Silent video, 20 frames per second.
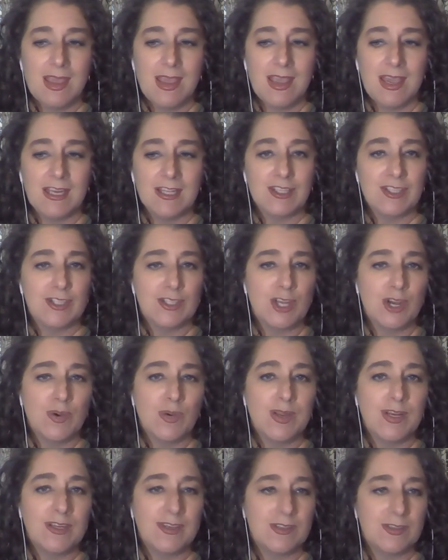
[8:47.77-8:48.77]
And it's no
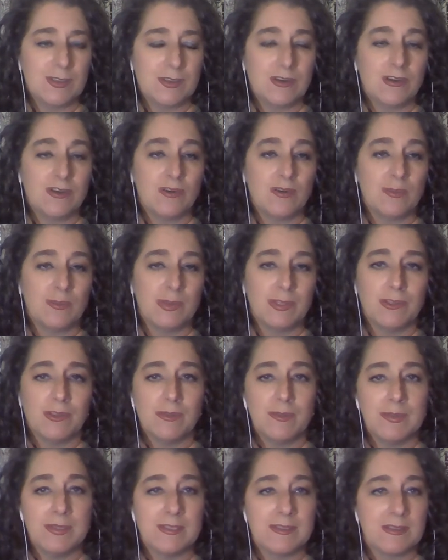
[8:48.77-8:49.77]
way to start or build
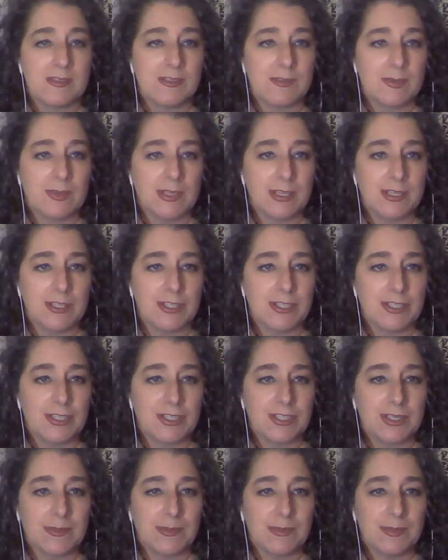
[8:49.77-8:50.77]
a business
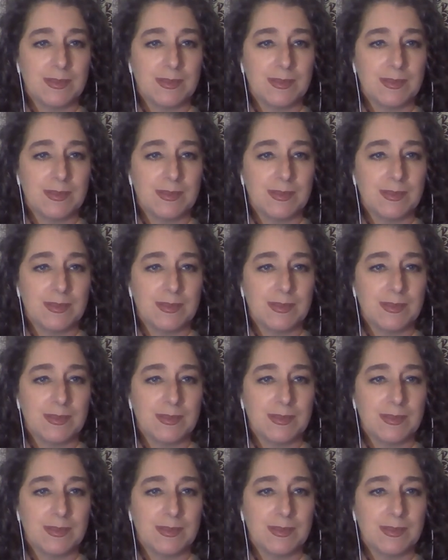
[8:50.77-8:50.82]
relationship.